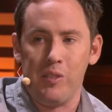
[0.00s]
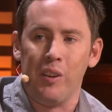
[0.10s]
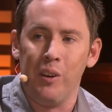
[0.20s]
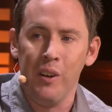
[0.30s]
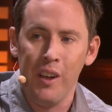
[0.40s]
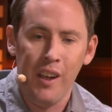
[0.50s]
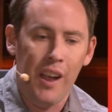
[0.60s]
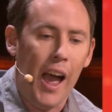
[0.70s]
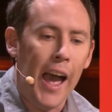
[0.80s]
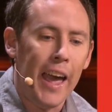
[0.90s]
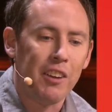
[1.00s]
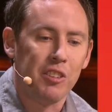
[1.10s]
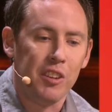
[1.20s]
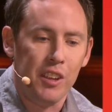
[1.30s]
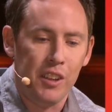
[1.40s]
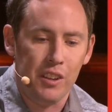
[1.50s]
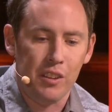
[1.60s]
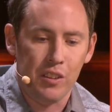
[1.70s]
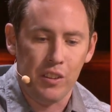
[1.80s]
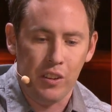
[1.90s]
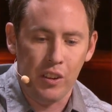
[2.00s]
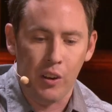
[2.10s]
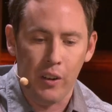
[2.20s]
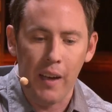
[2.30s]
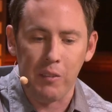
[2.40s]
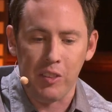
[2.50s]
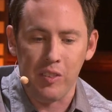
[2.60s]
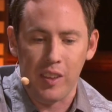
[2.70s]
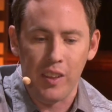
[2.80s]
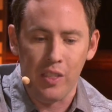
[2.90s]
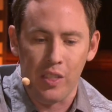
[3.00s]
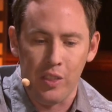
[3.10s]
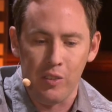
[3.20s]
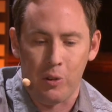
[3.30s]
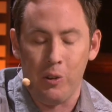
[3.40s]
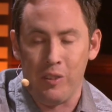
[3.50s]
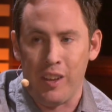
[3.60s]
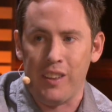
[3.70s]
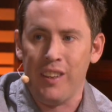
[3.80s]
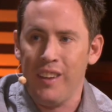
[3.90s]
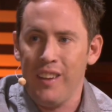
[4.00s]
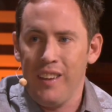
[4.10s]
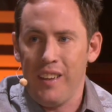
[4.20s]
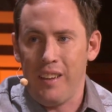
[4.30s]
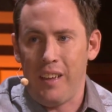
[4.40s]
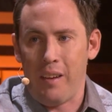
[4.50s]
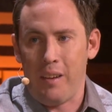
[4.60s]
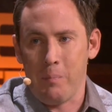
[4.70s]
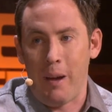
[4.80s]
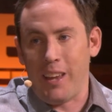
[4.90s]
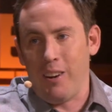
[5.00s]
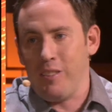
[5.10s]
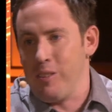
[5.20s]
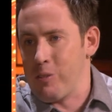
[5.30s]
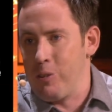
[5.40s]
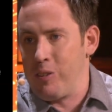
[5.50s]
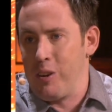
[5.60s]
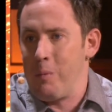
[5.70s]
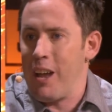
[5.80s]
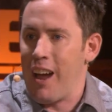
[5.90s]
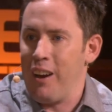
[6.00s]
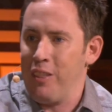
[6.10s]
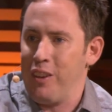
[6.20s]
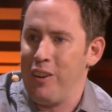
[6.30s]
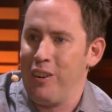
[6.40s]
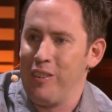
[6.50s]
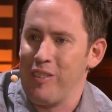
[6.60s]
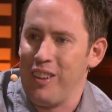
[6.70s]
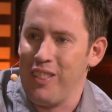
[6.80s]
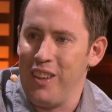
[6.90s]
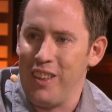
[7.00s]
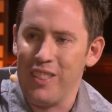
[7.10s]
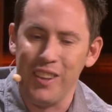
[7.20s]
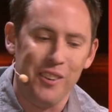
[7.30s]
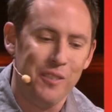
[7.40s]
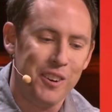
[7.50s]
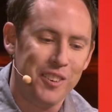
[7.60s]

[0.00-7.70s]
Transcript: So I actually, having seen the scores, like Mike Arrington's score is going to be higher than yours in the new version.